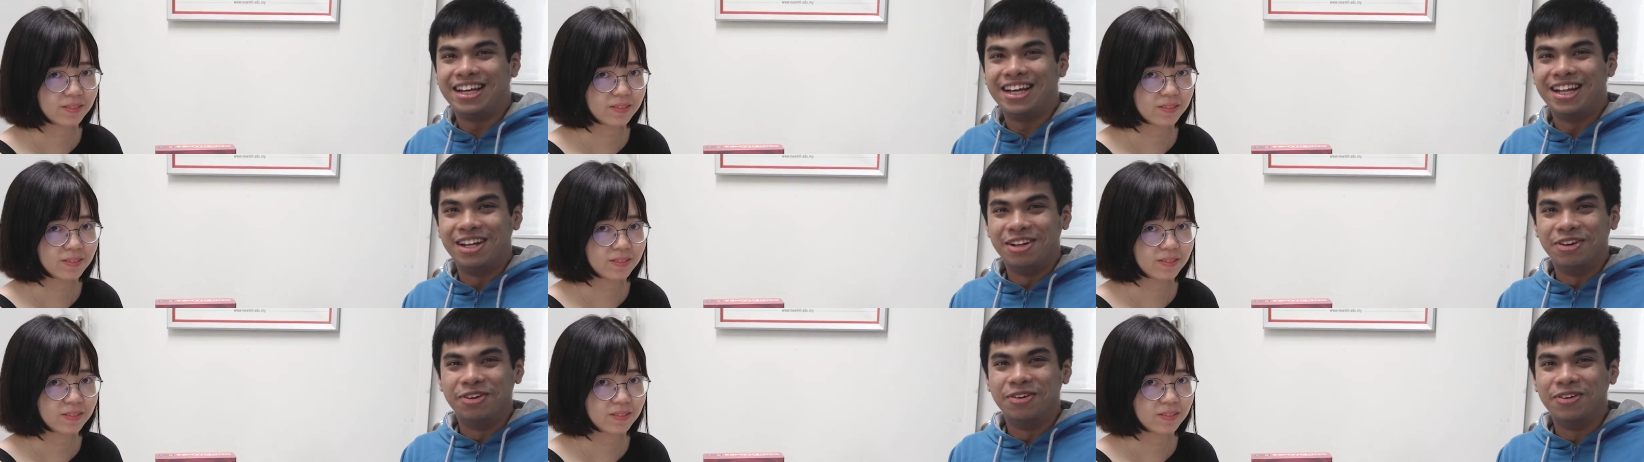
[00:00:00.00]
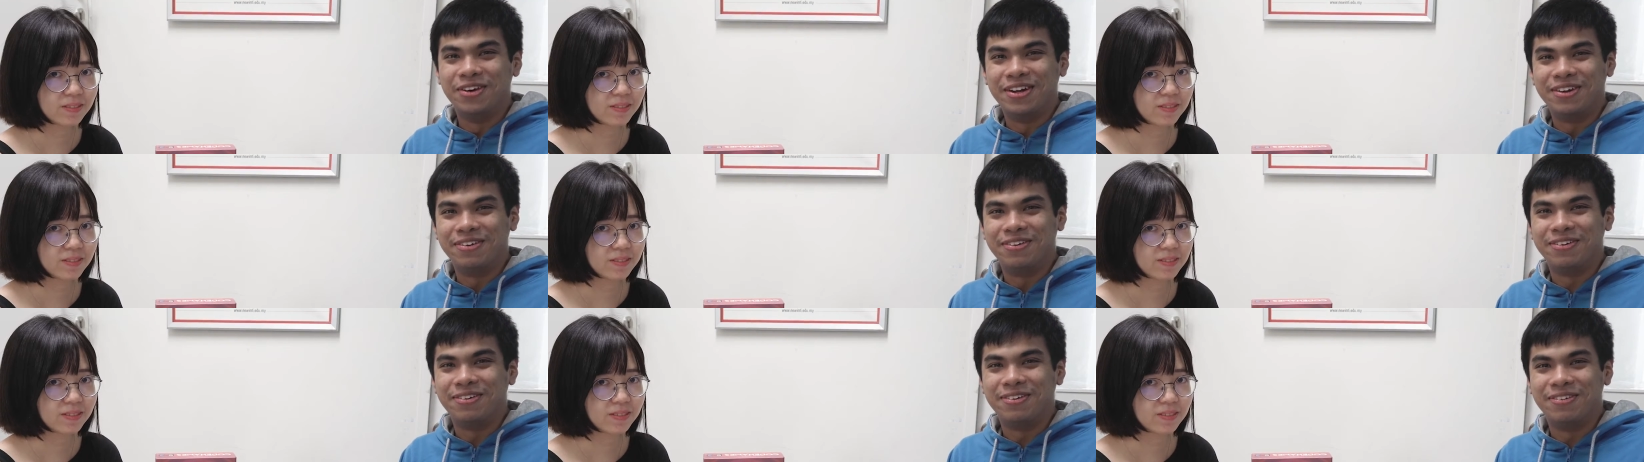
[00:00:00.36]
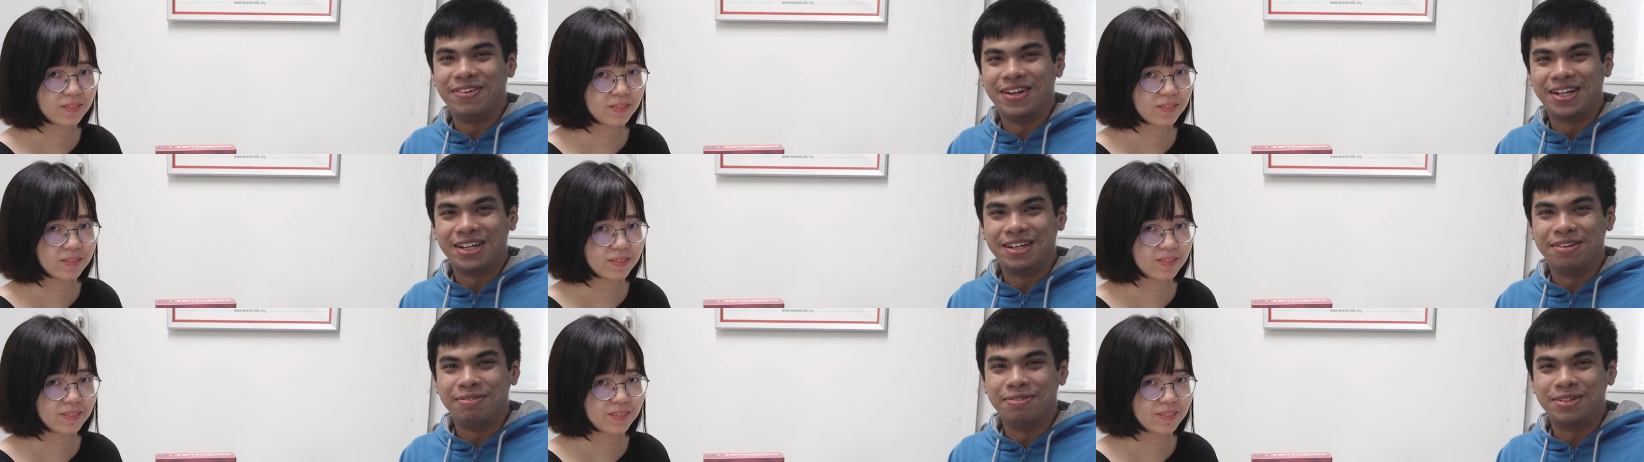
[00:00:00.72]
Speaker 1: Hello
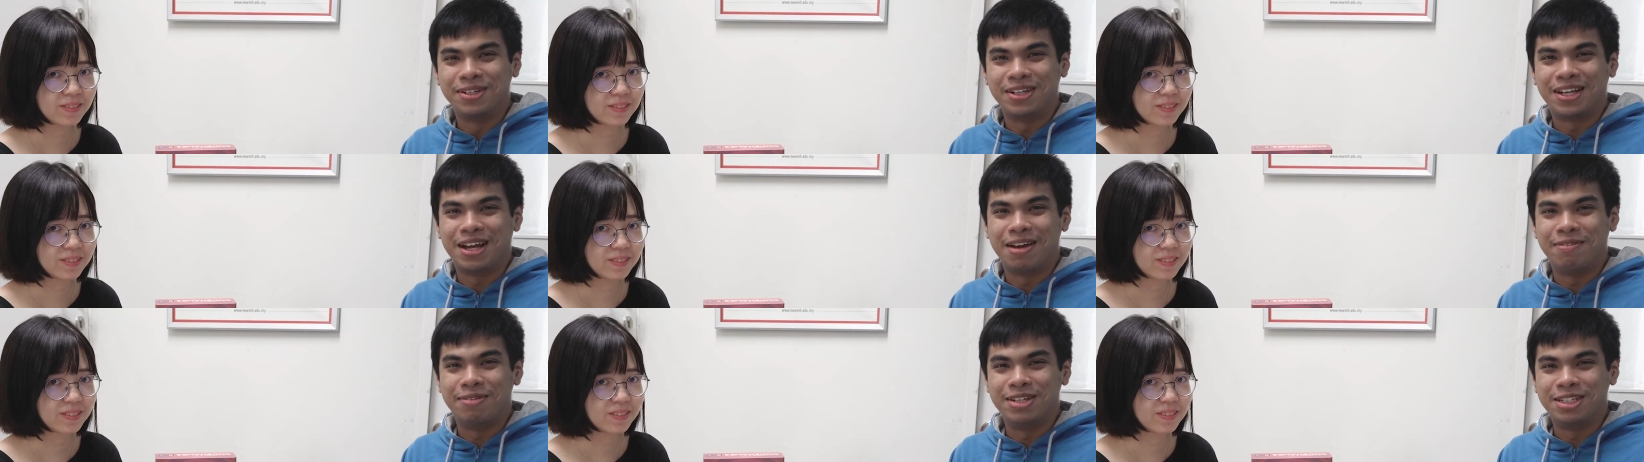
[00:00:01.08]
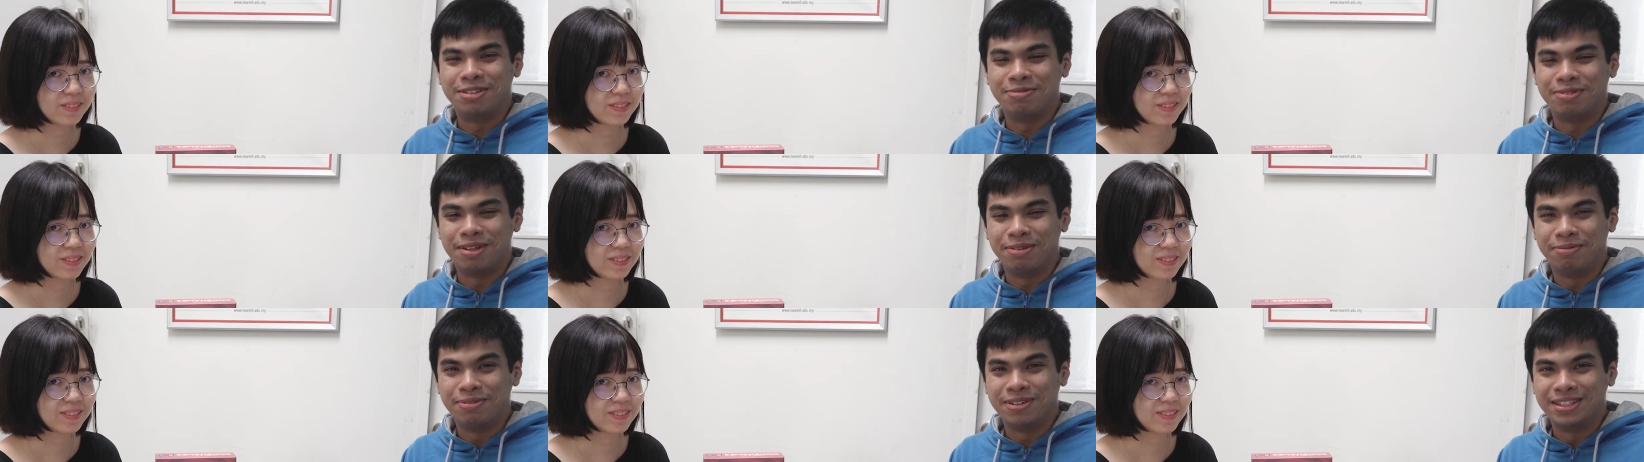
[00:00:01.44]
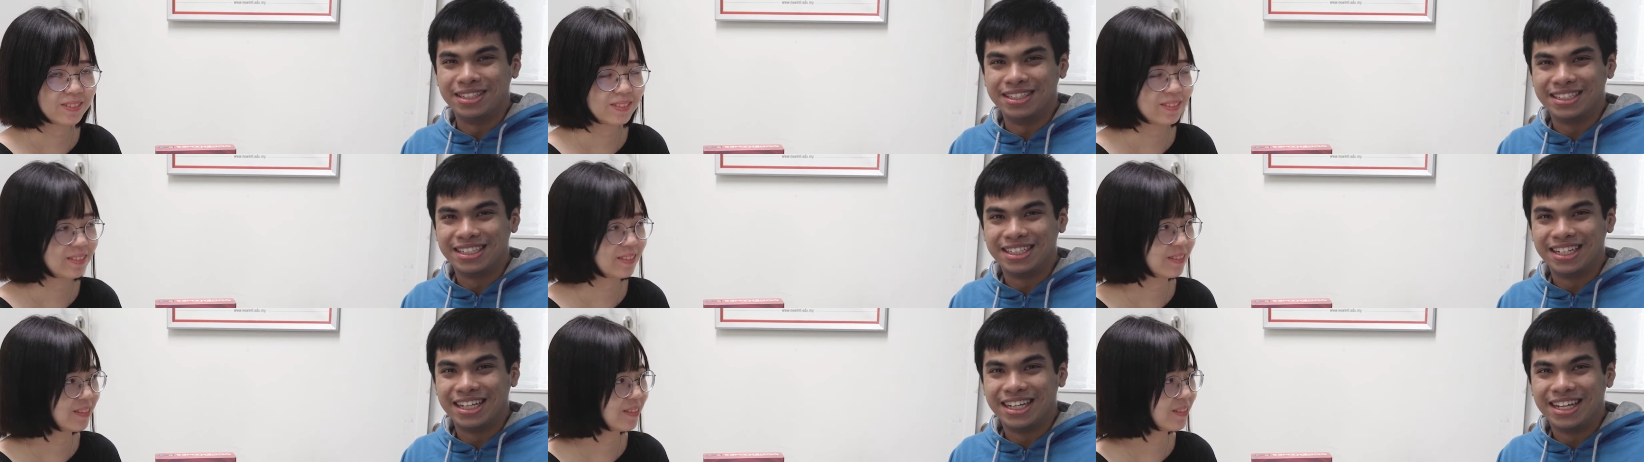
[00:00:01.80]
and welcome to Cabbage
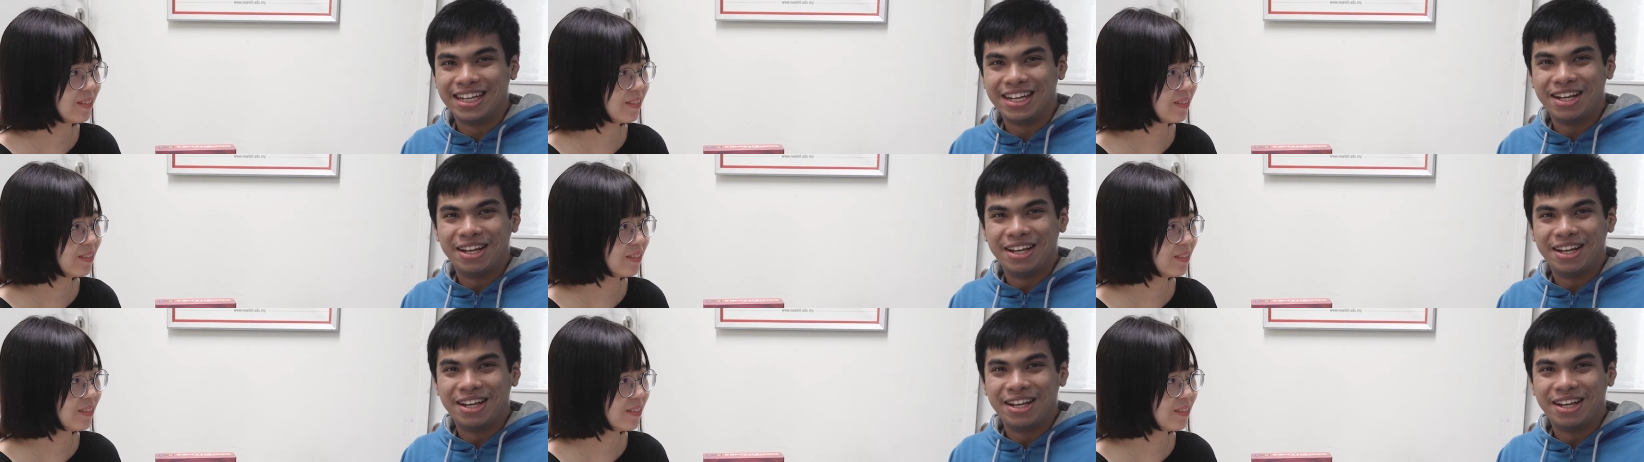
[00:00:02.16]
Meeples.